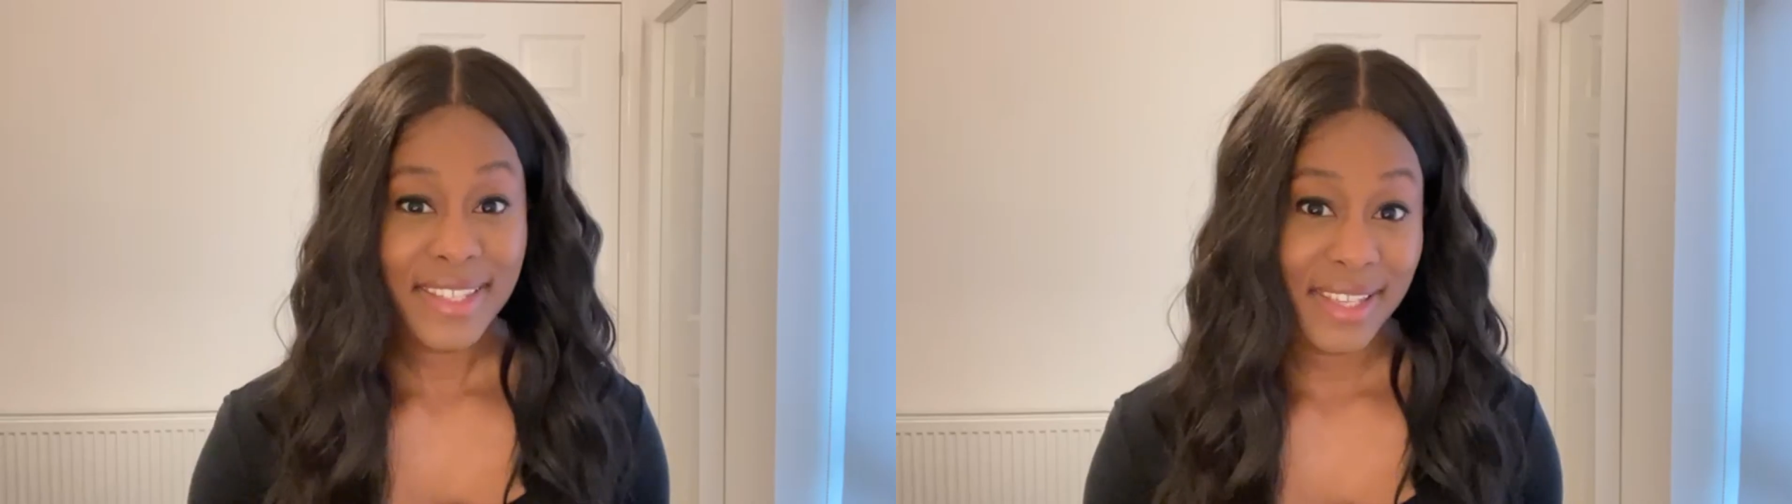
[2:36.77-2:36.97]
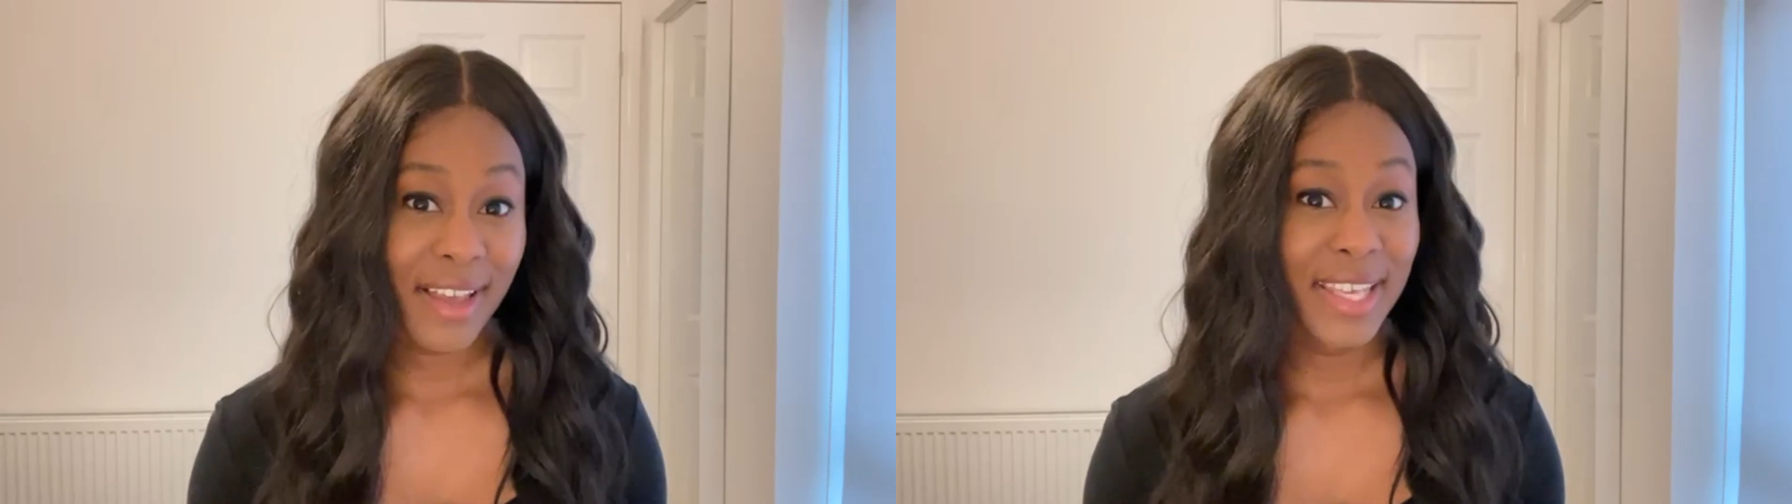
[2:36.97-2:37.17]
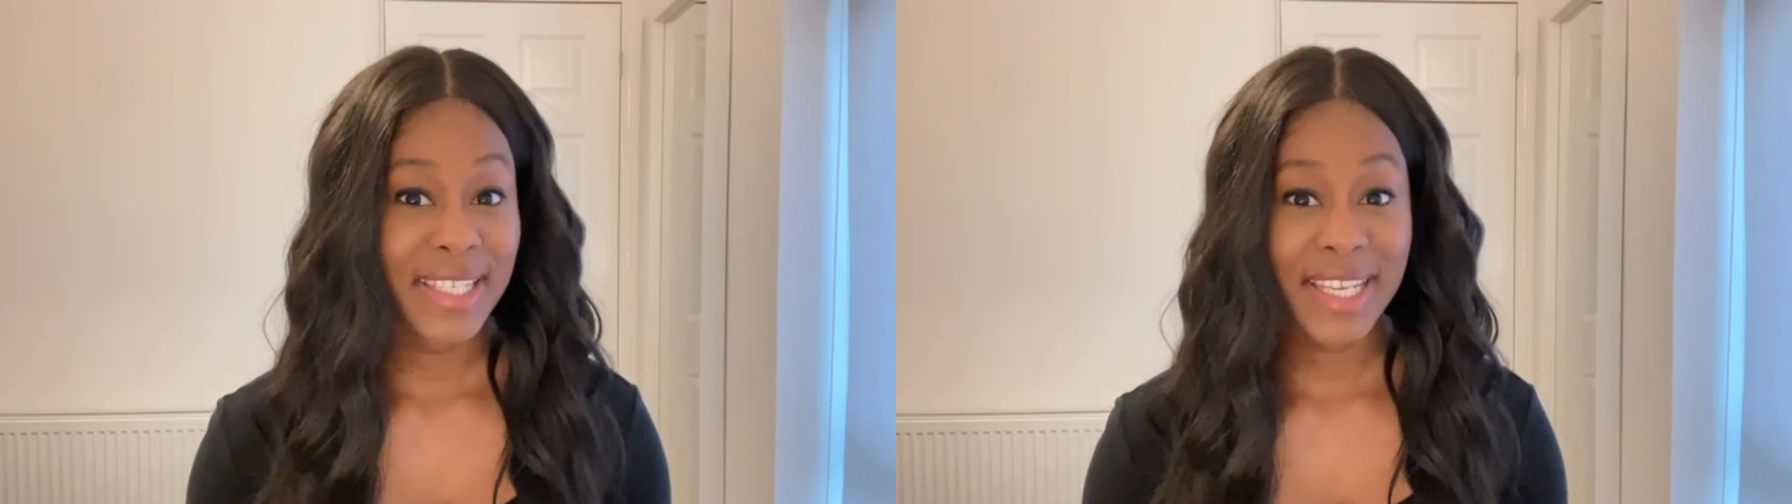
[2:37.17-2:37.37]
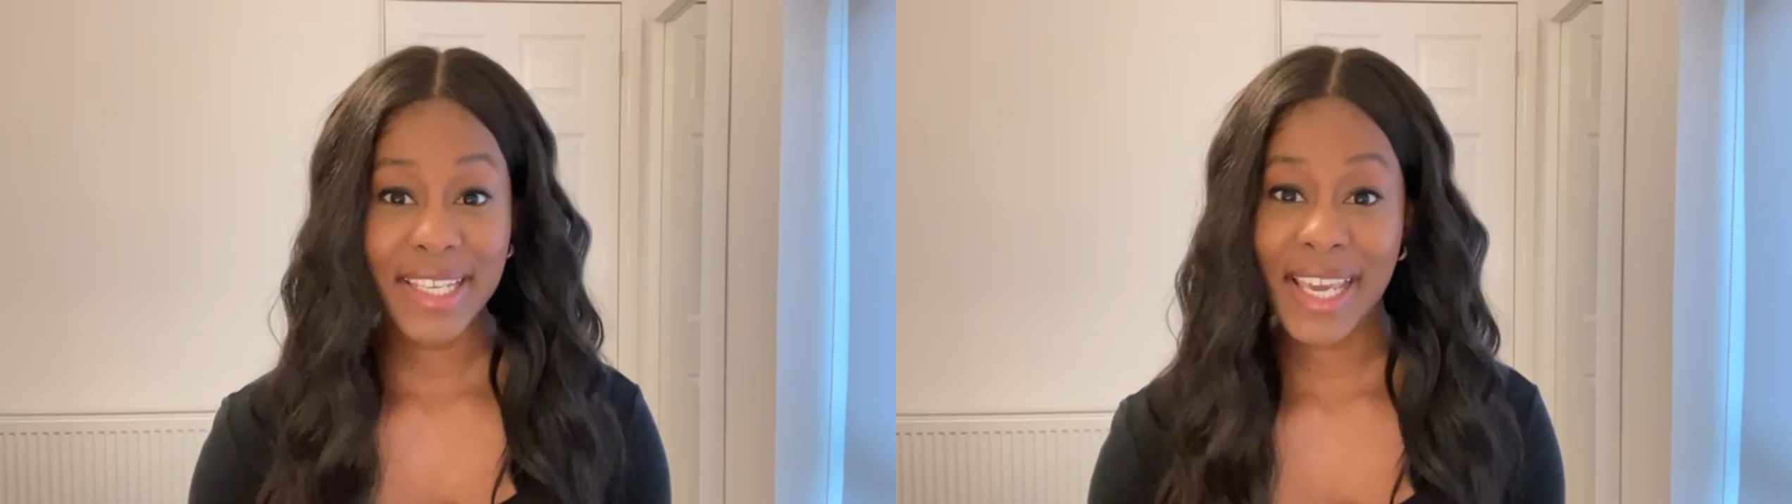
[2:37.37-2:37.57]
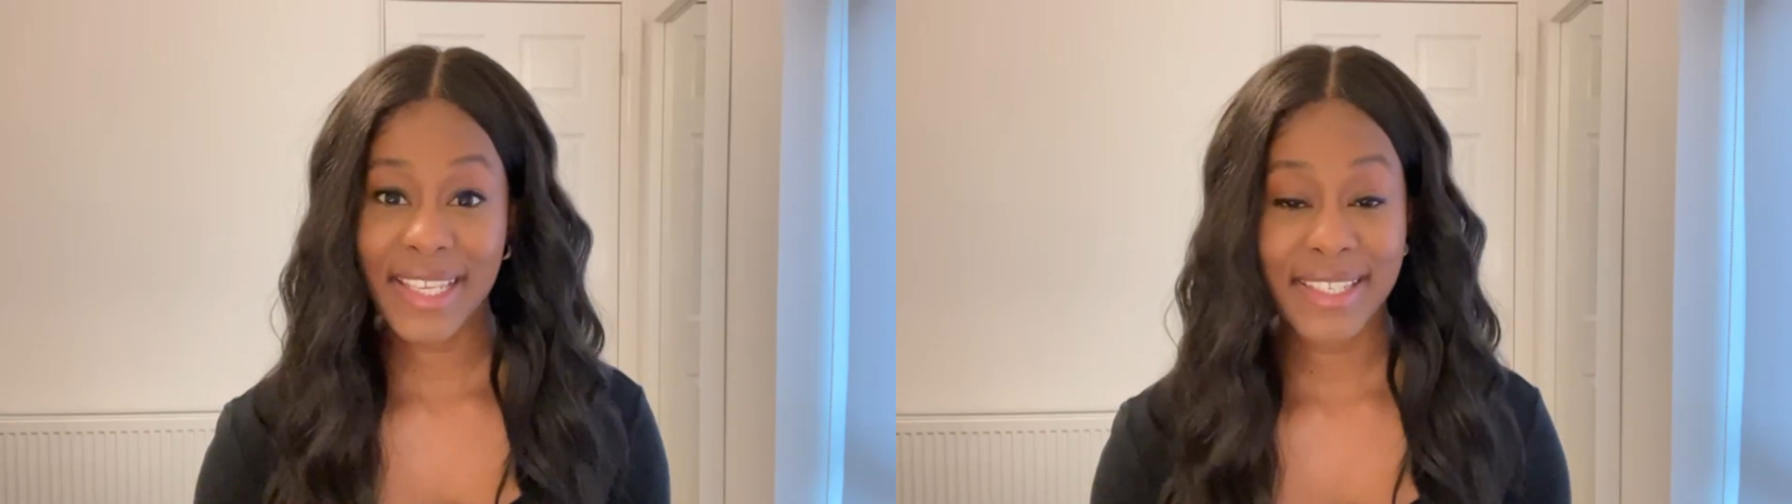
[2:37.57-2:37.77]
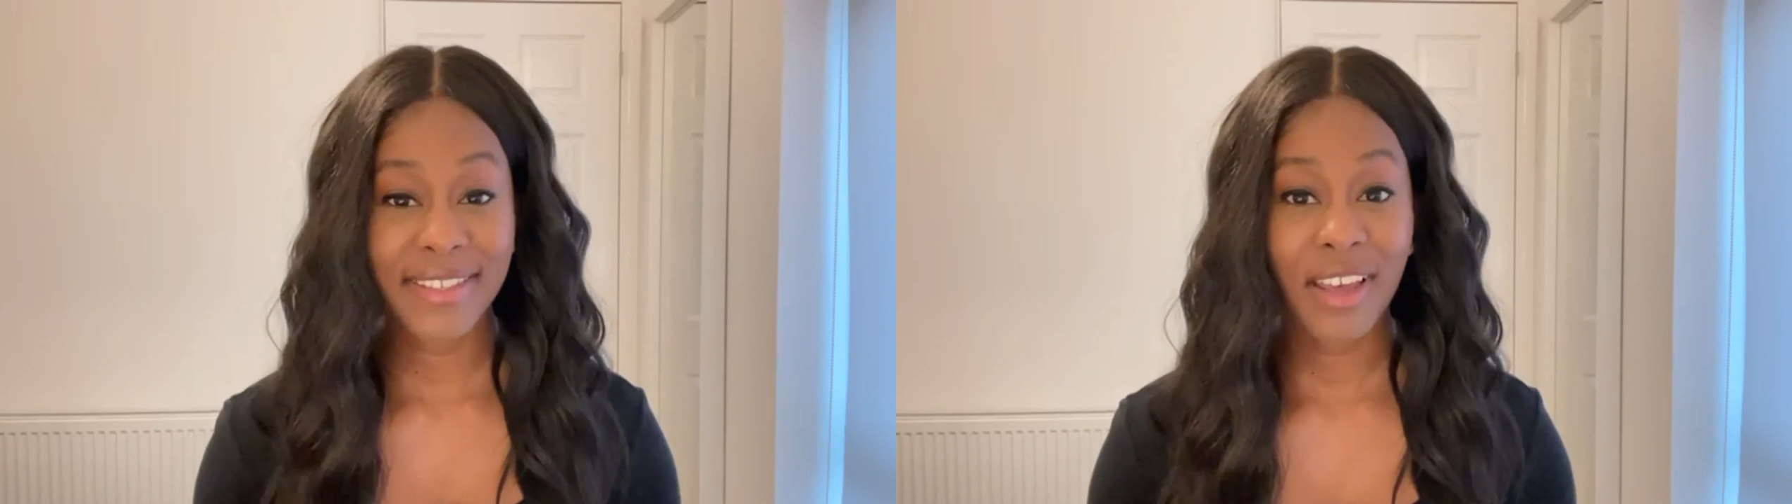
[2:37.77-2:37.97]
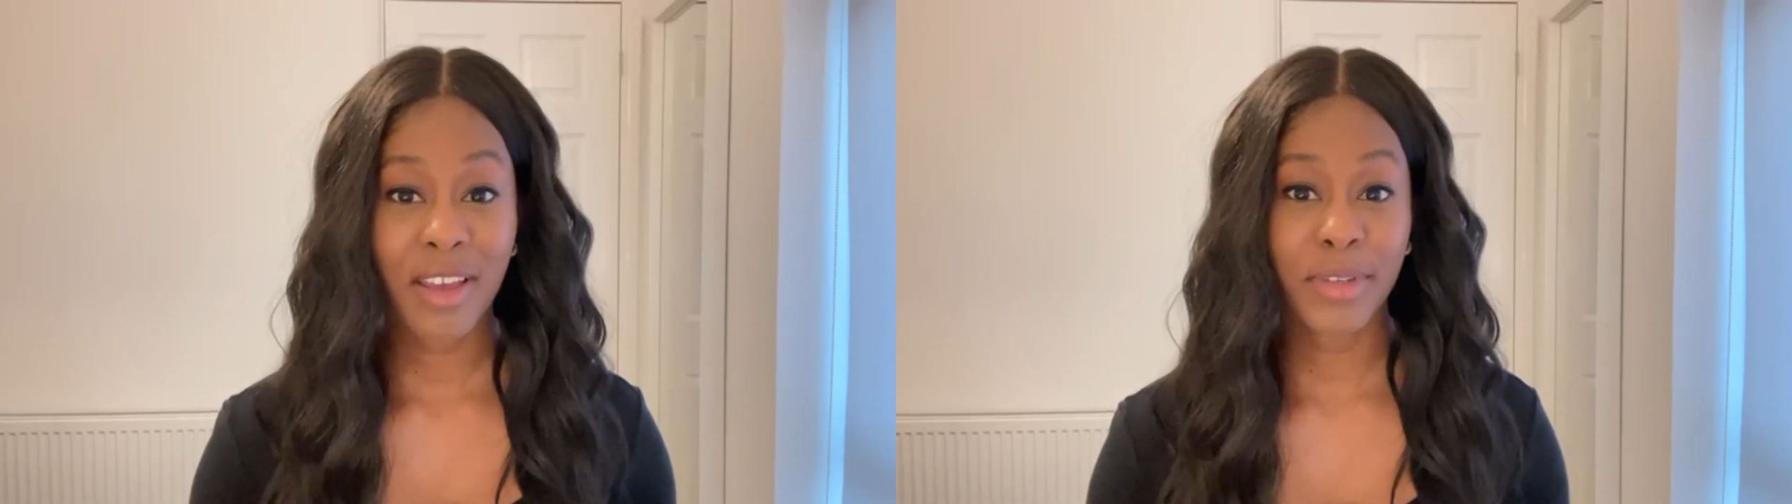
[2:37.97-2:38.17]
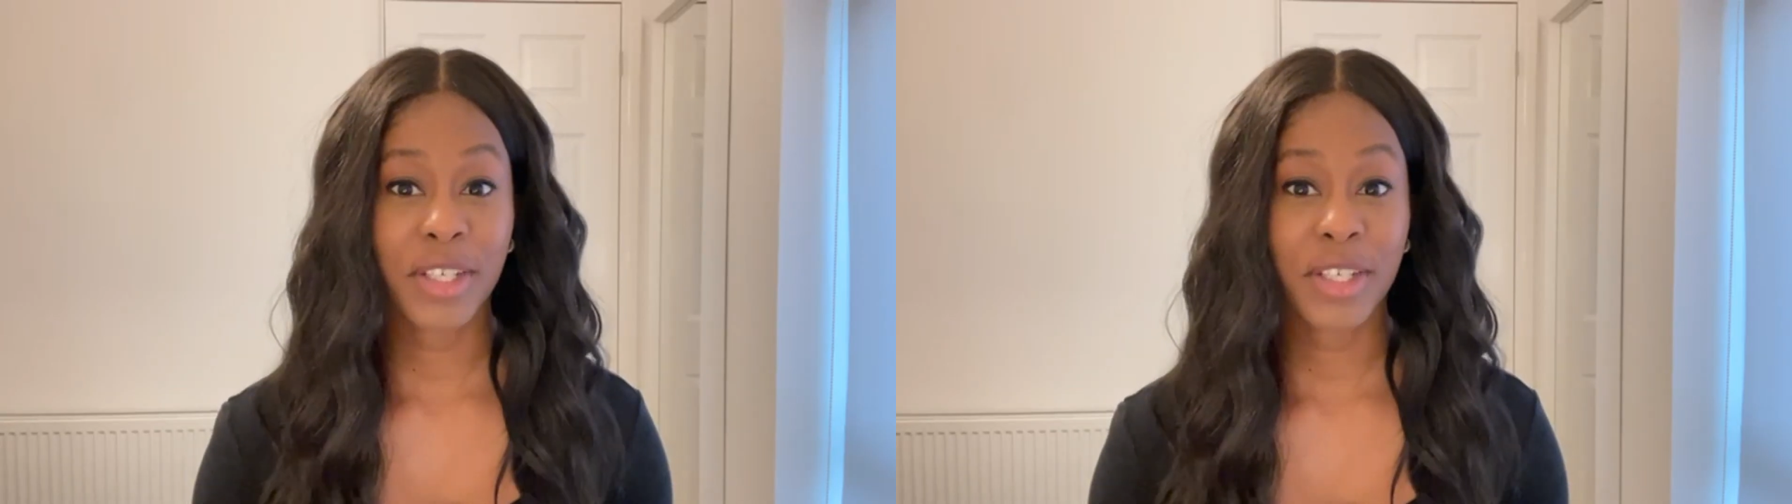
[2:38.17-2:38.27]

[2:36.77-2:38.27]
aside dedicated time